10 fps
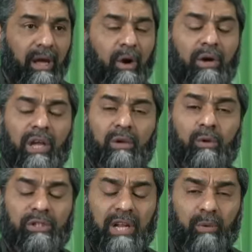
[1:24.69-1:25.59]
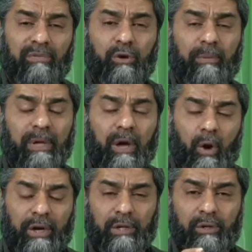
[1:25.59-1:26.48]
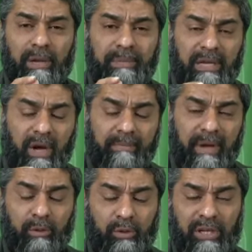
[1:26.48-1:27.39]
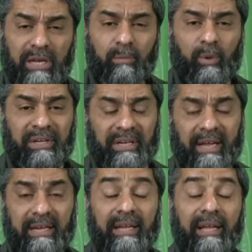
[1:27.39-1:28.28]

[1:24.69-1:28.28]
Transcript: Okay, looks like we've dropped. Okay, so let me come back to Salim quickly, right?